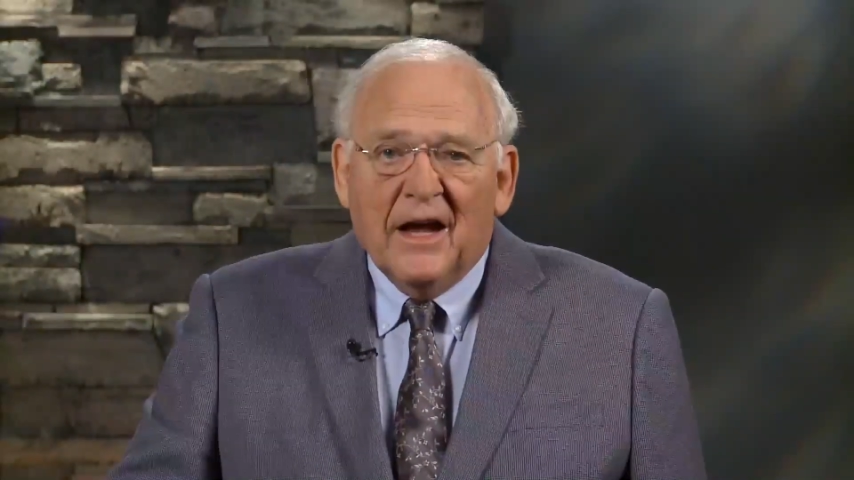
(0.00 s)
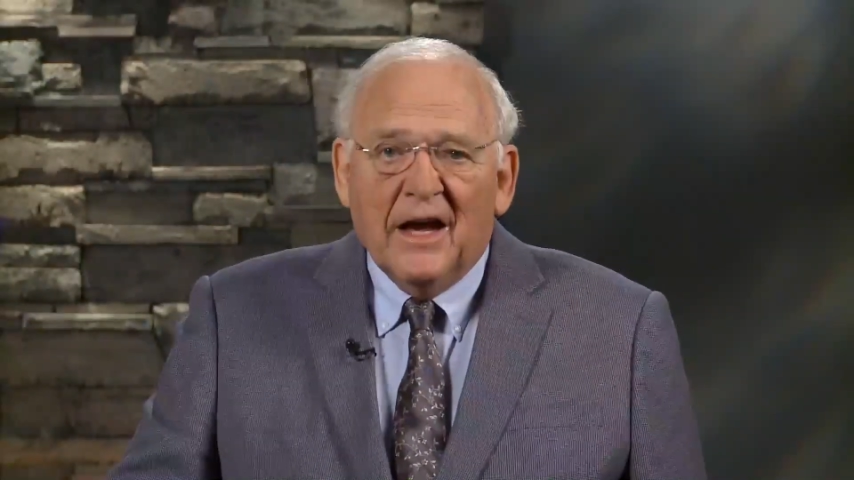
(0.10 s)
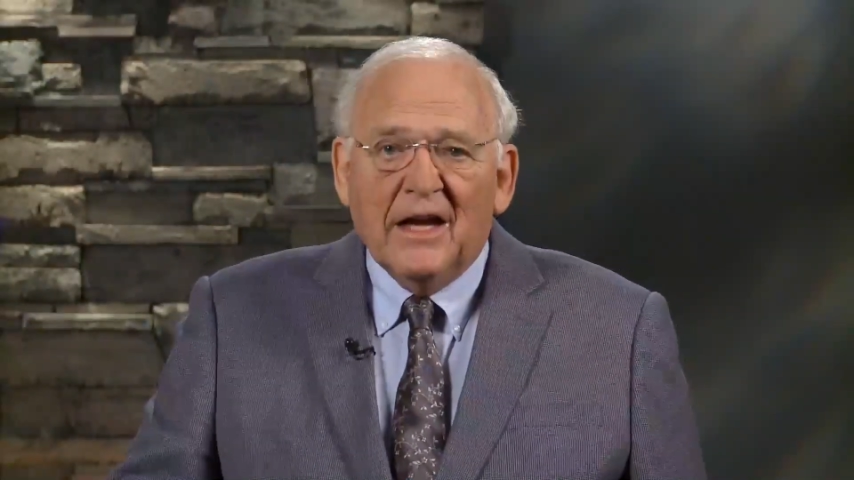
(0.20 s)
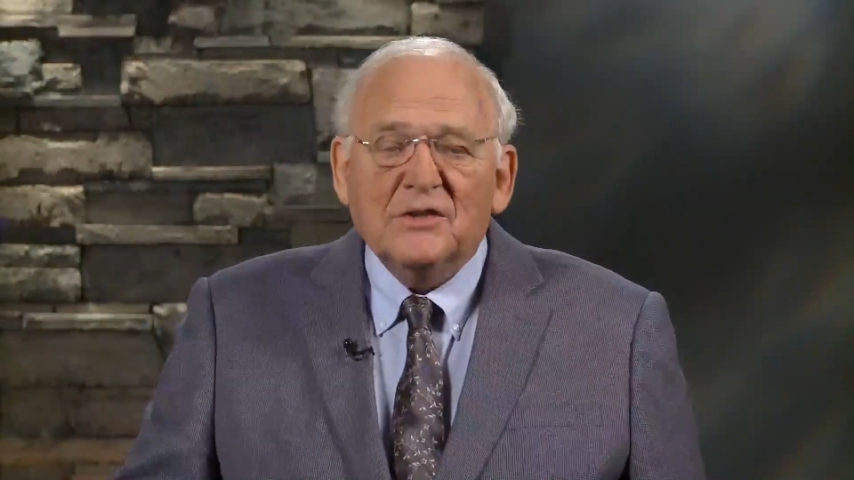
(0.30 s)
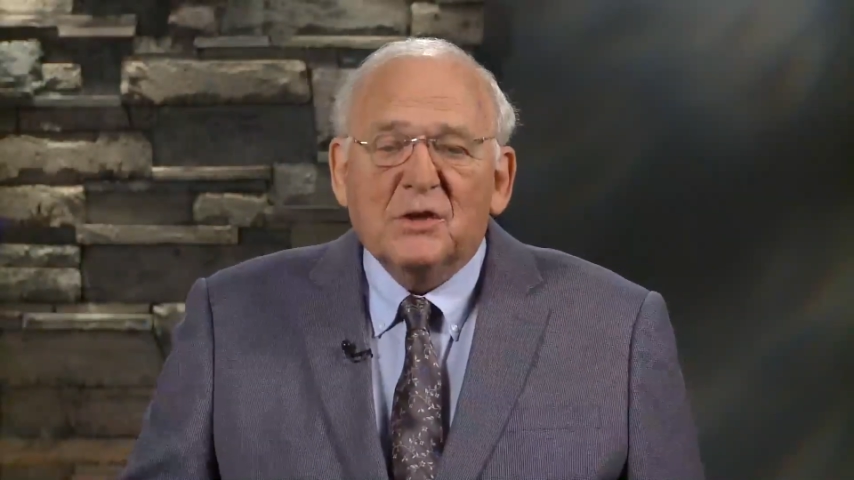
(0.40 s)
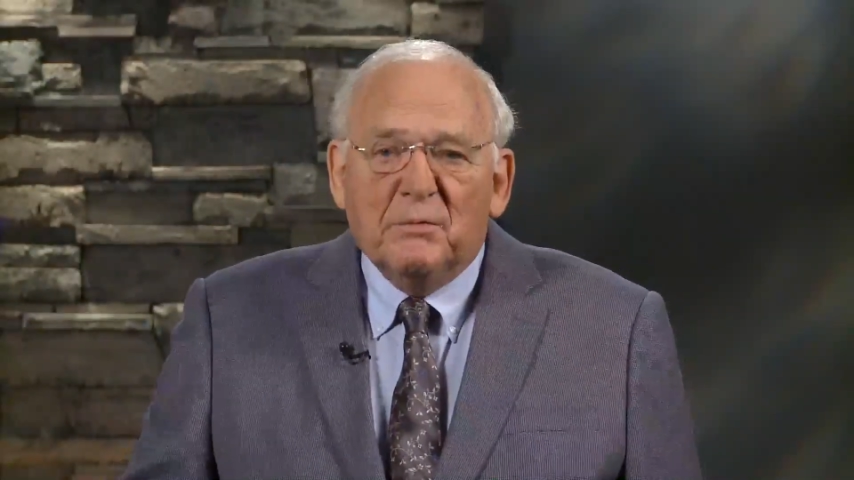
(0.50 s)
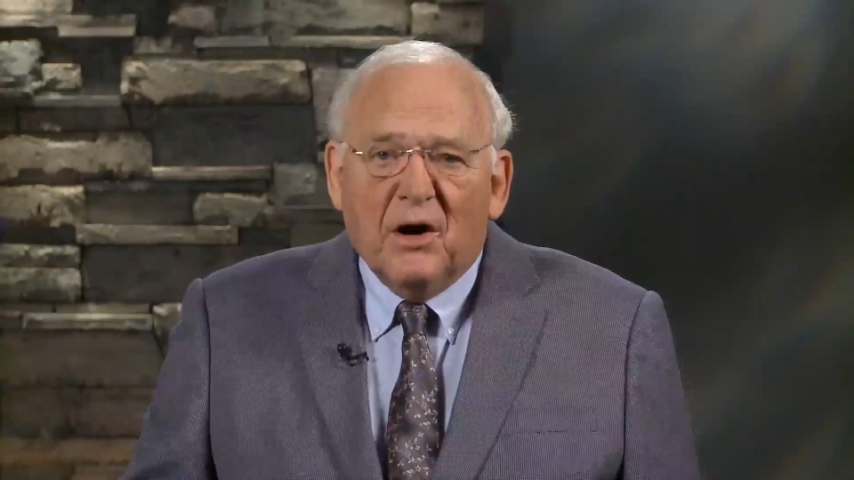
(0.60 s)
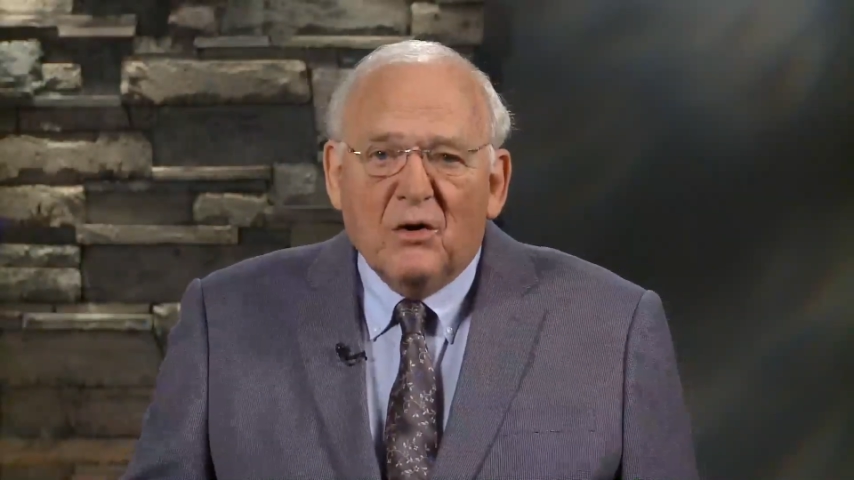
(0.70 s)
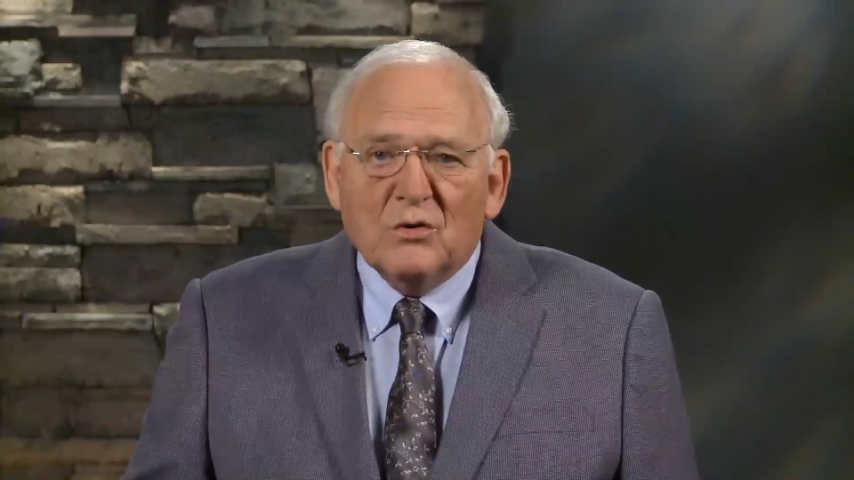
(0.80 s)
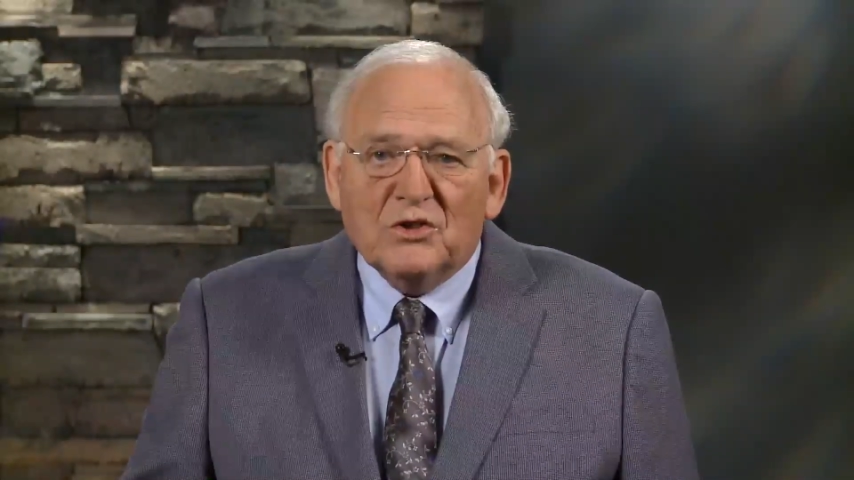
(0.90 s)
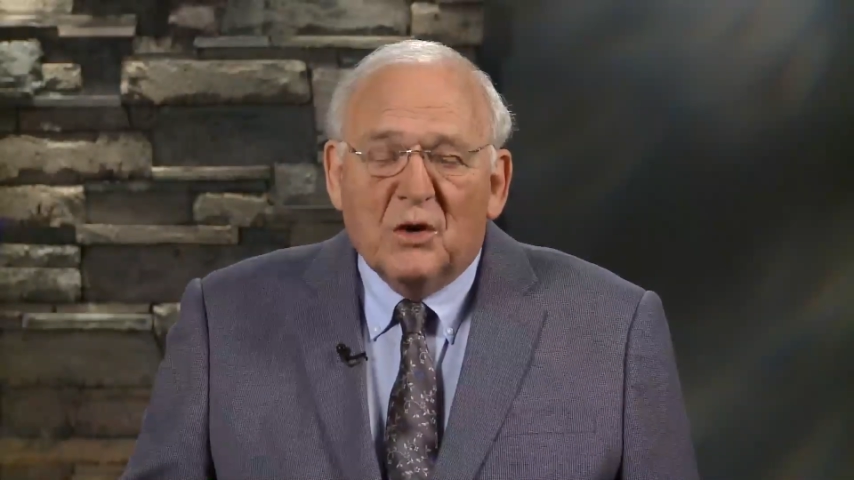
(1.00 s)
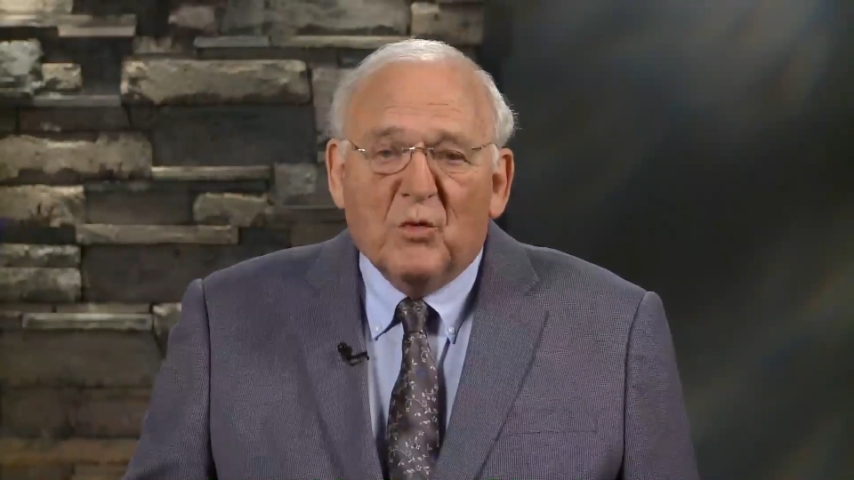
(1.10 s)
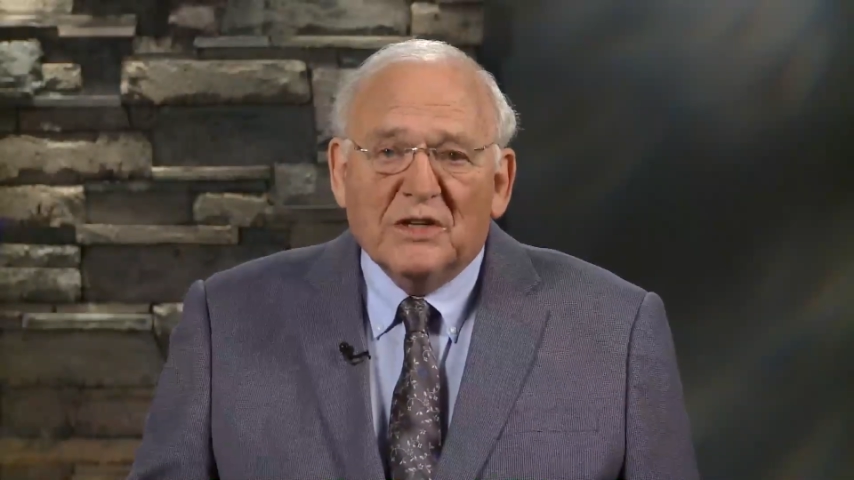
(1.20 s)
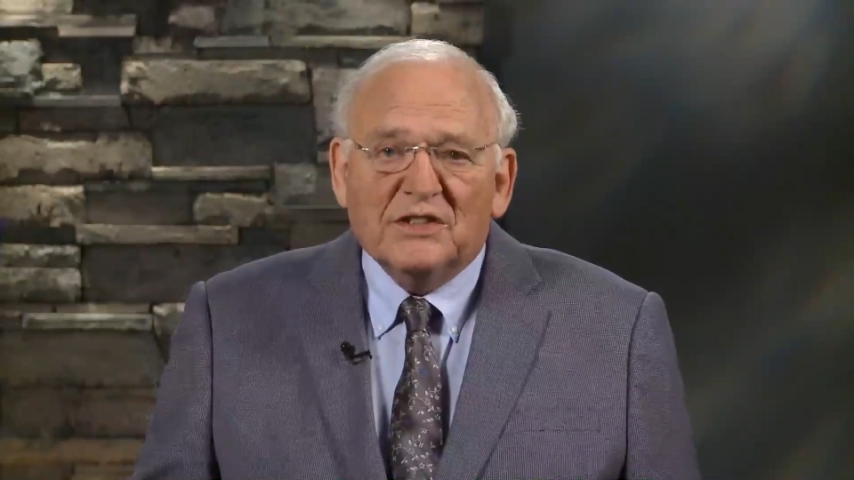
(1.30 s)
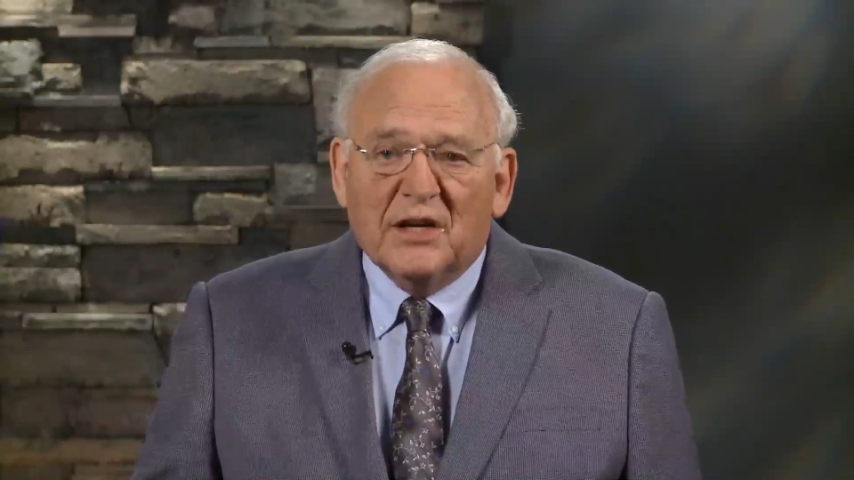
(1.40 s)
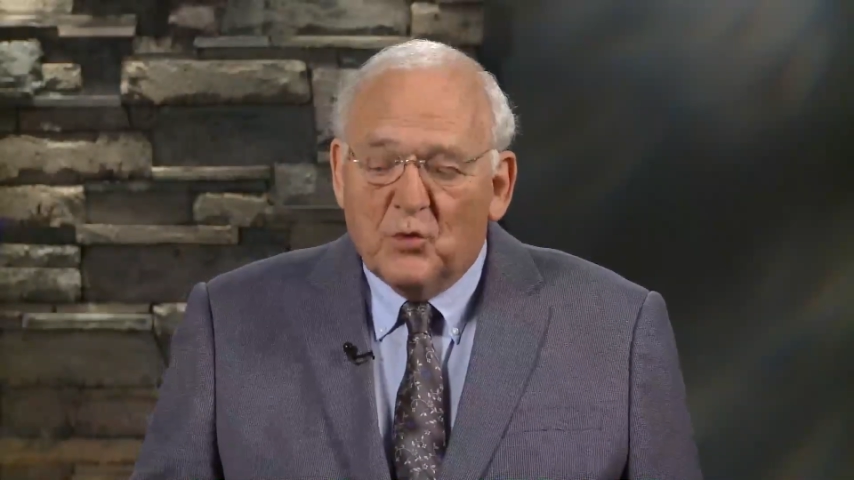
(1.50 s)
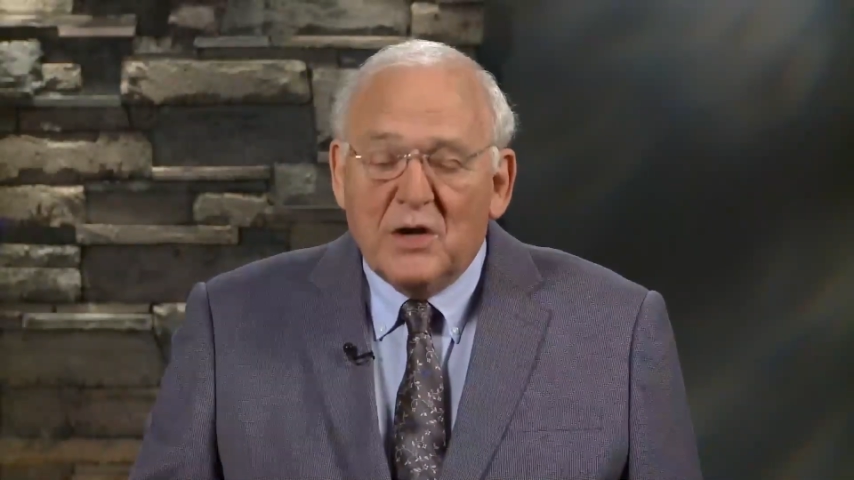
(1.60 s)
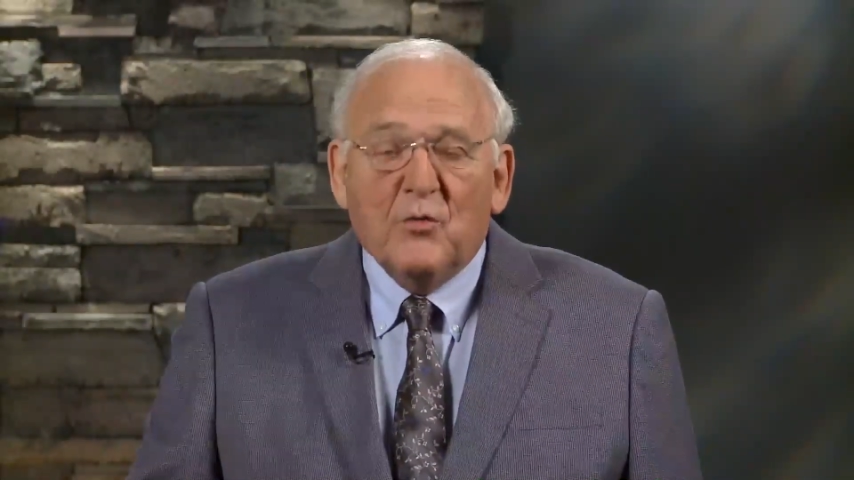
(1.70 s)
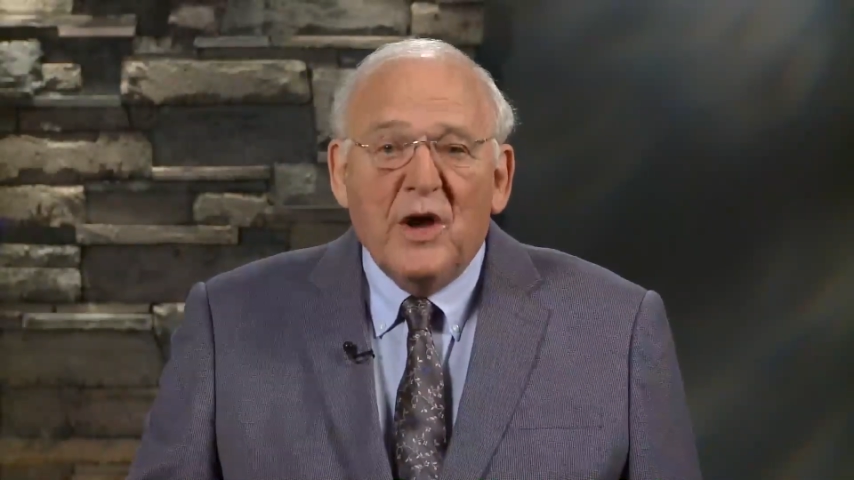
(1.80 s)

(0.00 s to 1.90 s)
and suppose someone said, we,